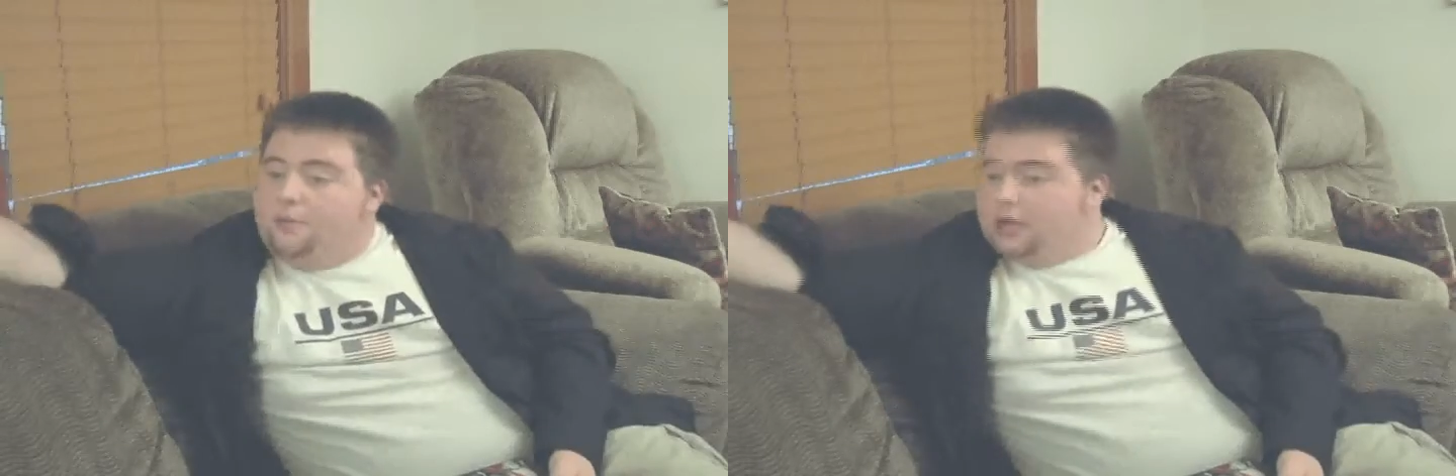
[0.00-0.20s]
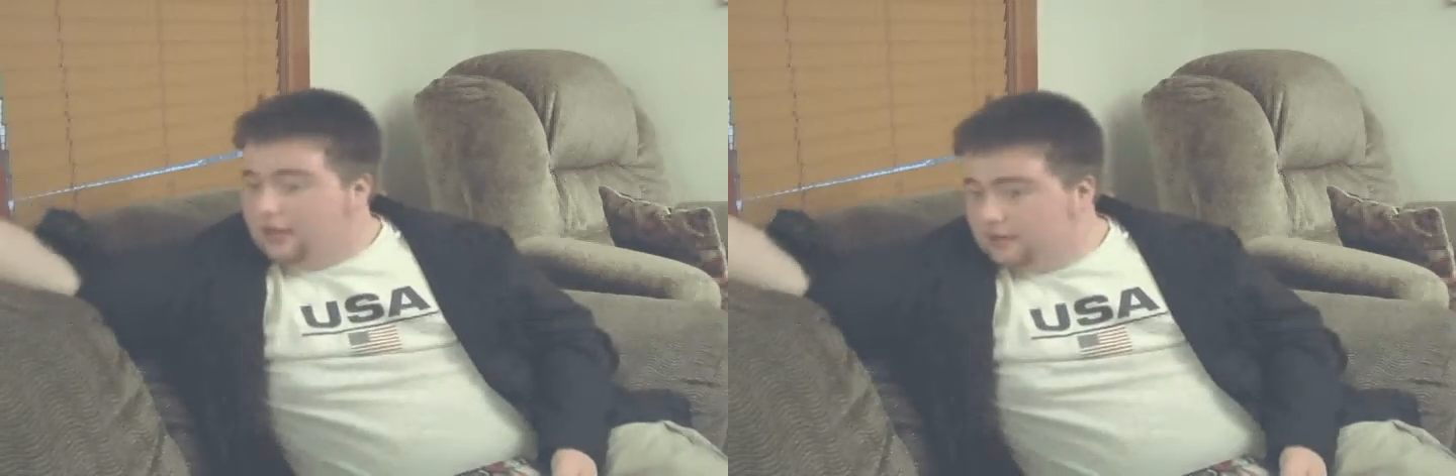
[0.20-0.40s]

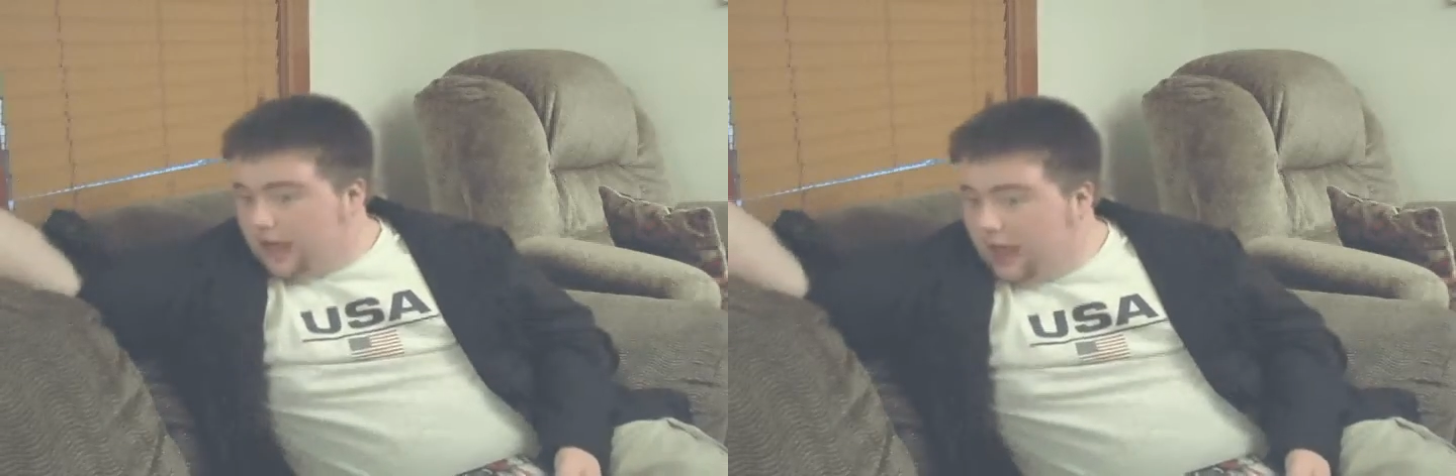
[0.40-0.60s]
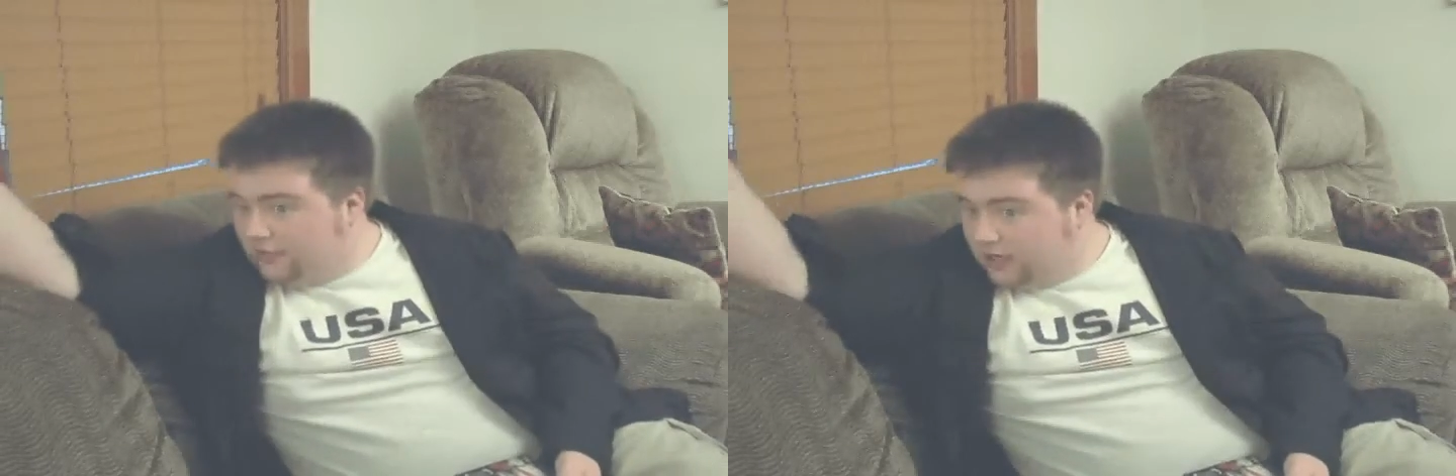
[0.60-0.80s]
because
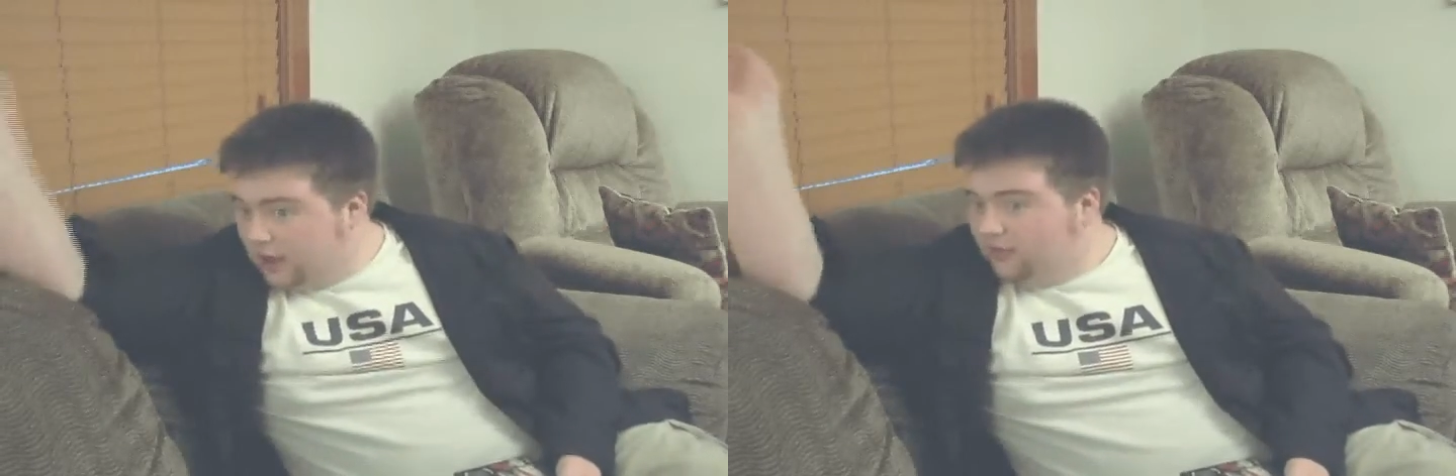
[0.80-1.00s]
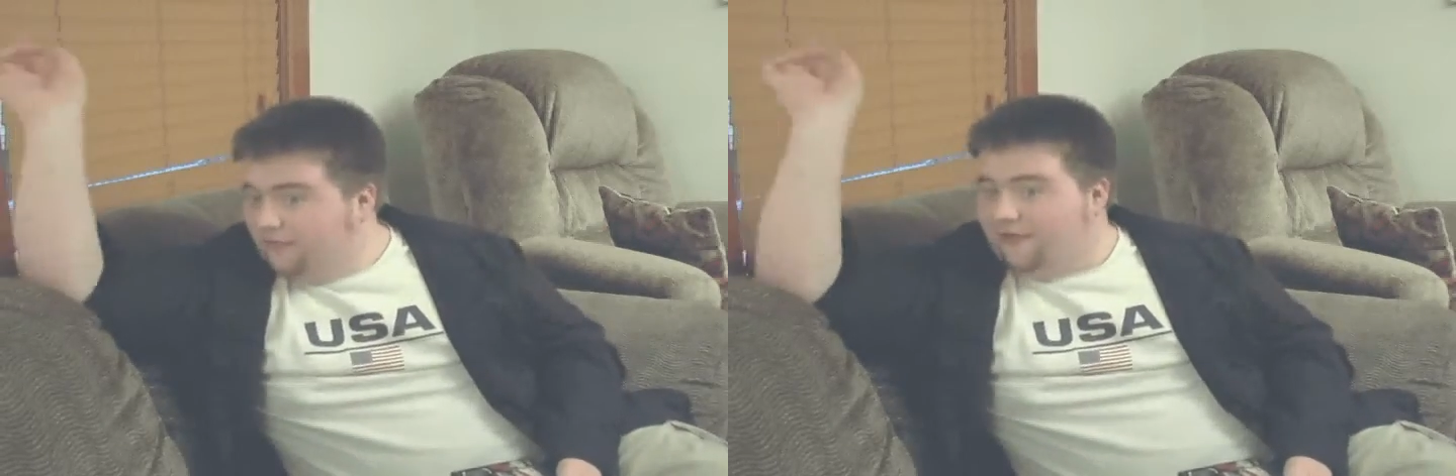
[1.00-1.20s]
I have
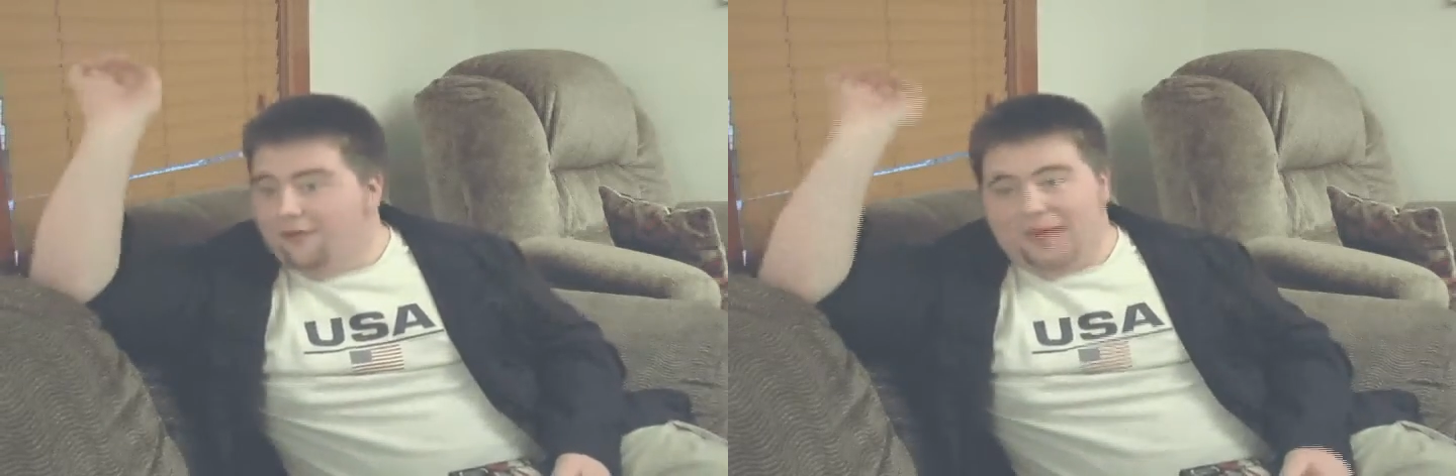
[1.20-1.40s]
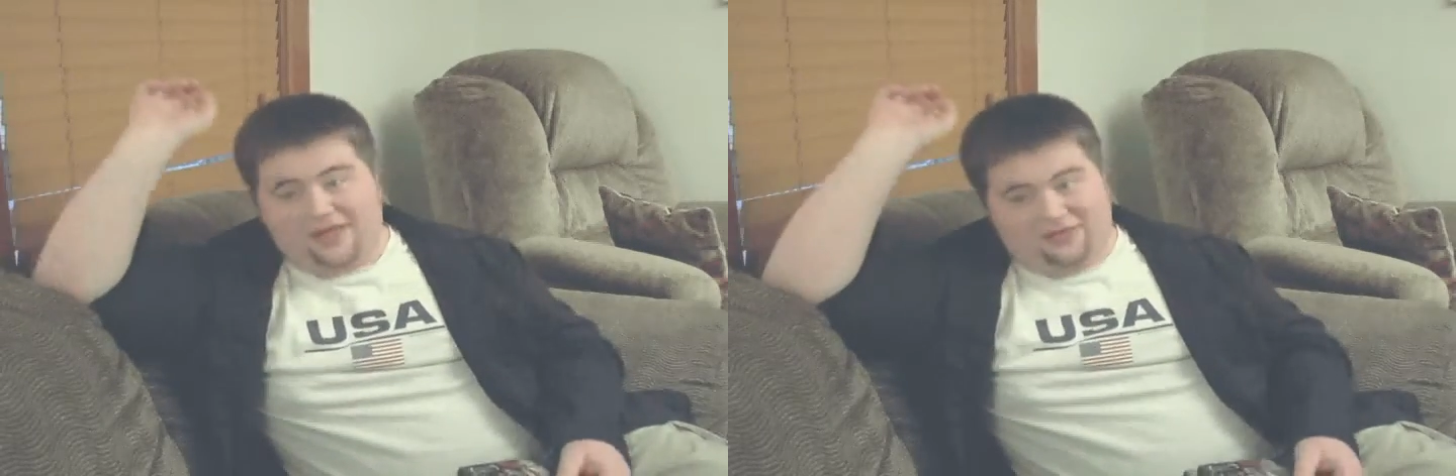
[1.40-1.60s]
another film I